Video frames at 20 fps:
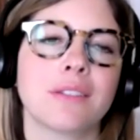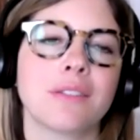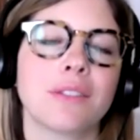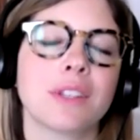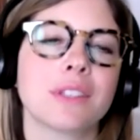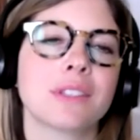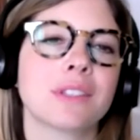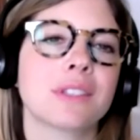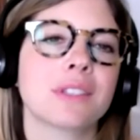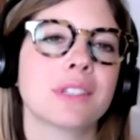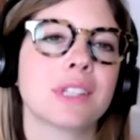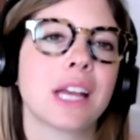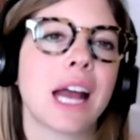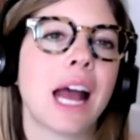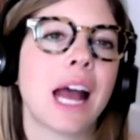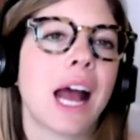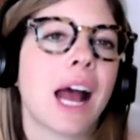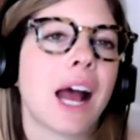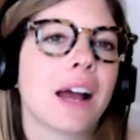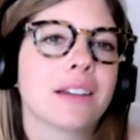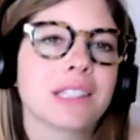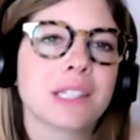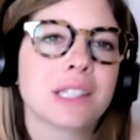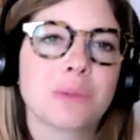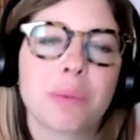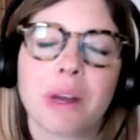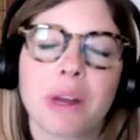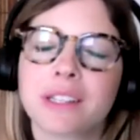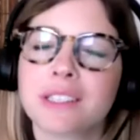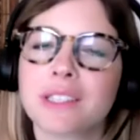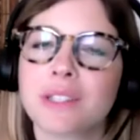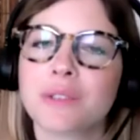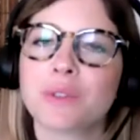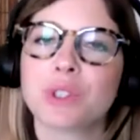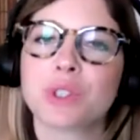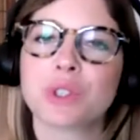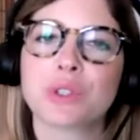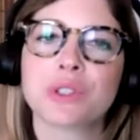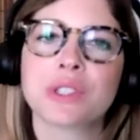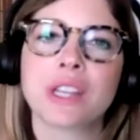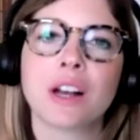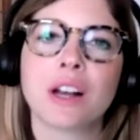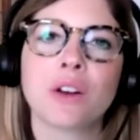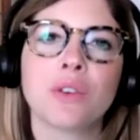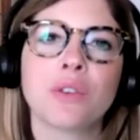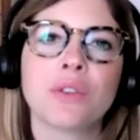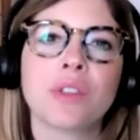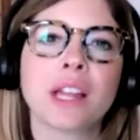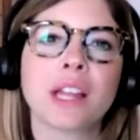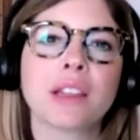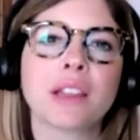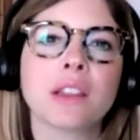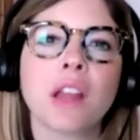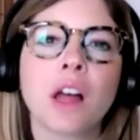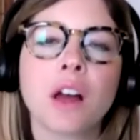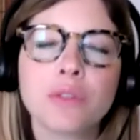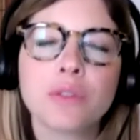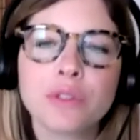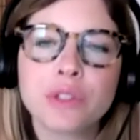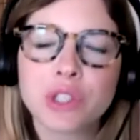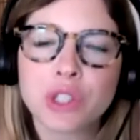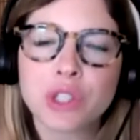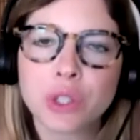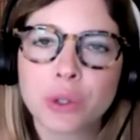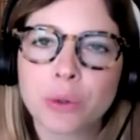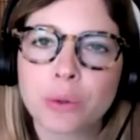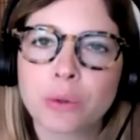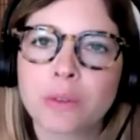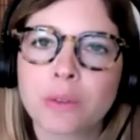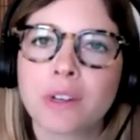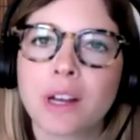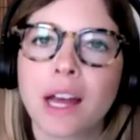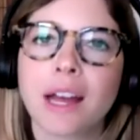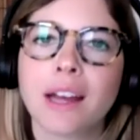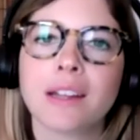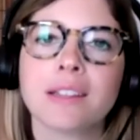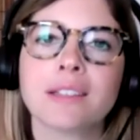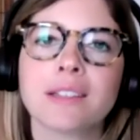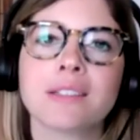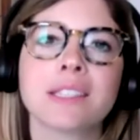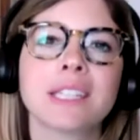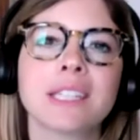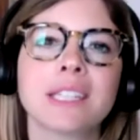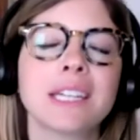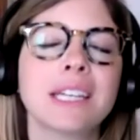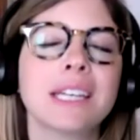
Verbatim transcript: This aspect of yourself that loves you and